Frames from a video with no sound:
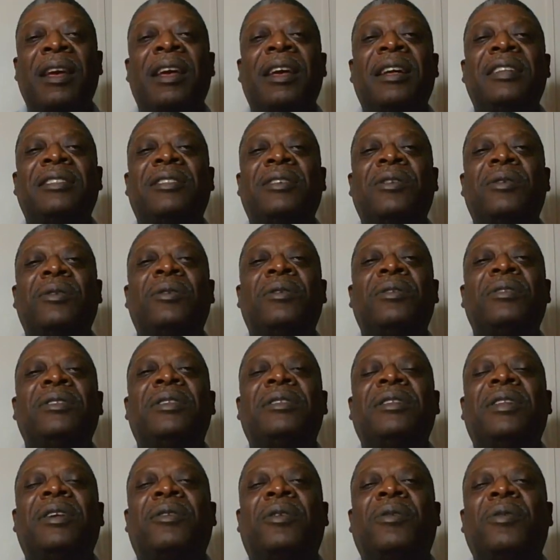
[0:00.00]
And so
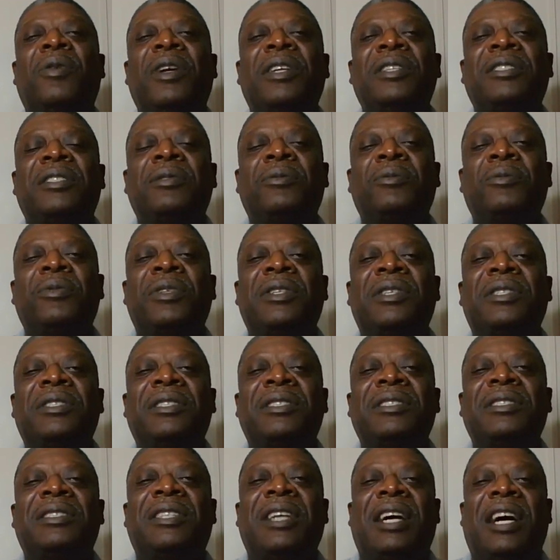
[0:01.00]
the question
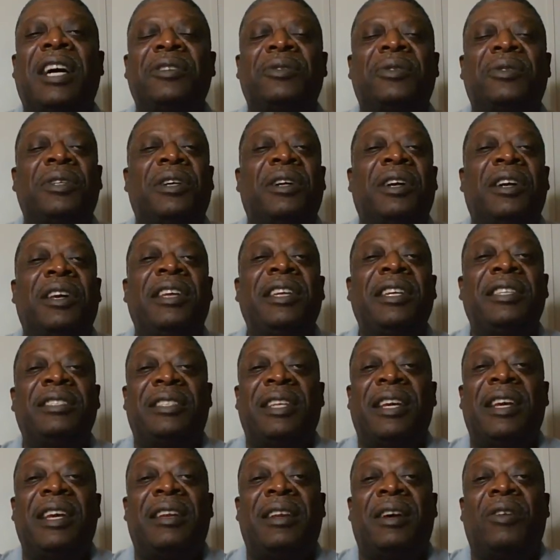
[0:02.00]
was, Joshua, he
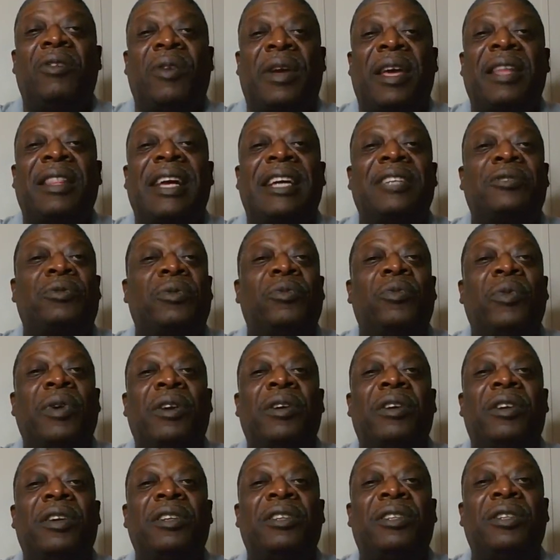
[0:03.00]
said, okay, that's what we're
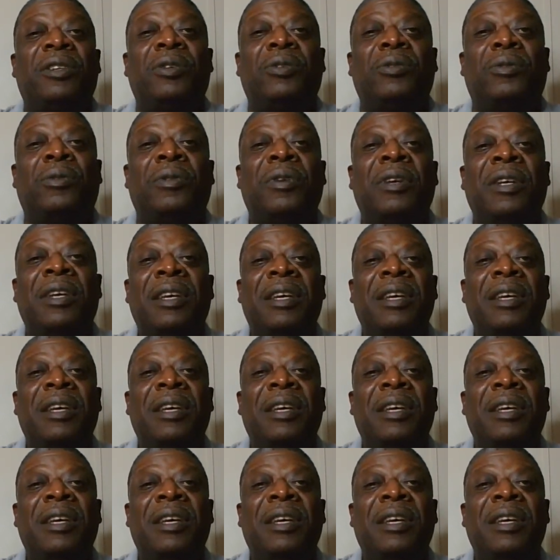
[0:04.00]
going to do